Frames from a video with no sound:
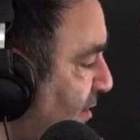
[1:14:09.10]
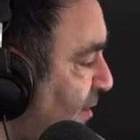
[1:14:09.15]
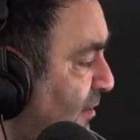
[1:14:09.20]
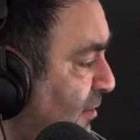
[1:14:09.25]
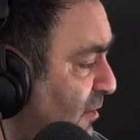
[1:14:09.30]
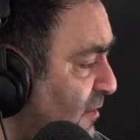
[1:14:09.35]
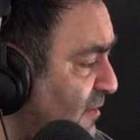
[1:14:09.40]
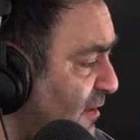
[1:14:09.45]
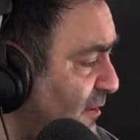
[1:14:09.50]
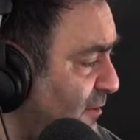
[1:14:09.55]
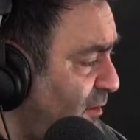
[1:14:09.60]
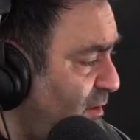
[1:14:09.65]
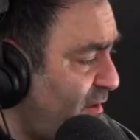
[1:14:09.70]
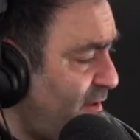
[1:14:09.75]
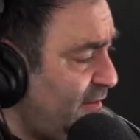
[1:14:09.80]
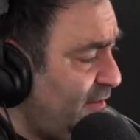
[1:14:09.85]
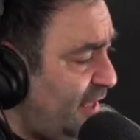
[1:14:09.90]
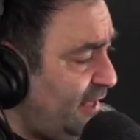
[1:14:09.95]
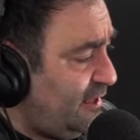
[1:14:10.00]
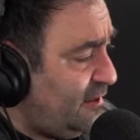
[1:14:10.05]
looking,
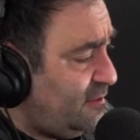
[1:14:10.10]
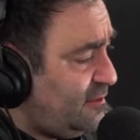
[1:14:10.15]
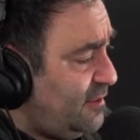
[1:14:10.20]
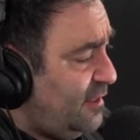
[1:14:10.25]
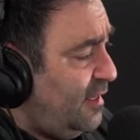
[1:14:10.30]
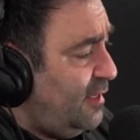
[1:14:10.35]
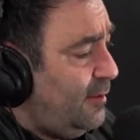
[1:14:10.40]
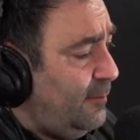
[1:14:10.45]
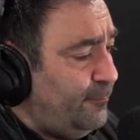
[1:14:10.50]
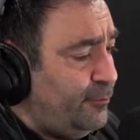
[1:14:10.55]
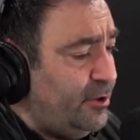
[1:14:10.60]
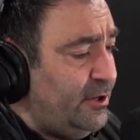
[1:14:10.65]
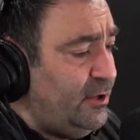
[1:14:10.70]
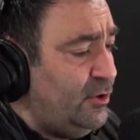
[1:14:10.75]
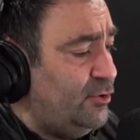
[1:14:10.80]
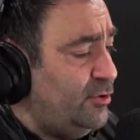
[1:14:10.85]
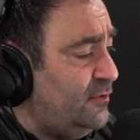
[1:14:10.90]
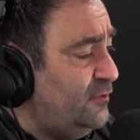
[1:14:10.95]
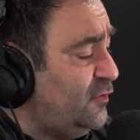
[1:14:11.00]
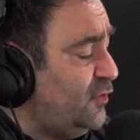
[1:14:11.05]
looking like it's a
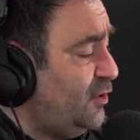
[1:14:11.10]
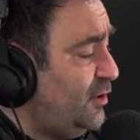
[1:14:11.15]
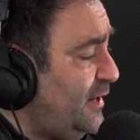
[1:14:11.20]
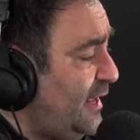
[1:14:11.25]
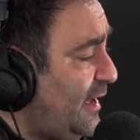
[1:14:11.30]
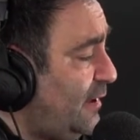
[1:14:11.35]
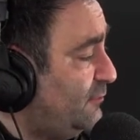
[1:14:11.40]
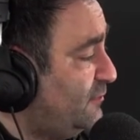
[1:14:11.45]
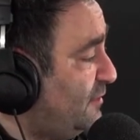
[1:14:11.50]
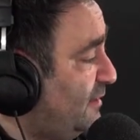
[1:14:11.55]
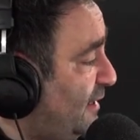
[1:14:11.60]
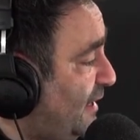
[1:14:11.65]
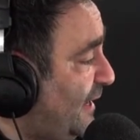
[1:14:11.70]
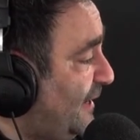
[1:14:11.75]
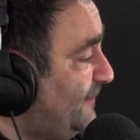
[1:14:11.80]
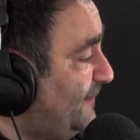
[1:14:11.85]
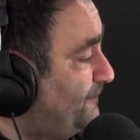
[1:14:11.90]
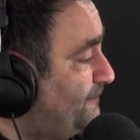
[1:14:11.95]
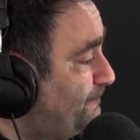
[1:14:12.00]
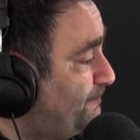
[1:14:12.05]
pretty good turnout
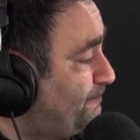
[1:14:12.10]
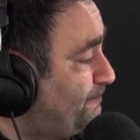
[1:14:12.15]
today.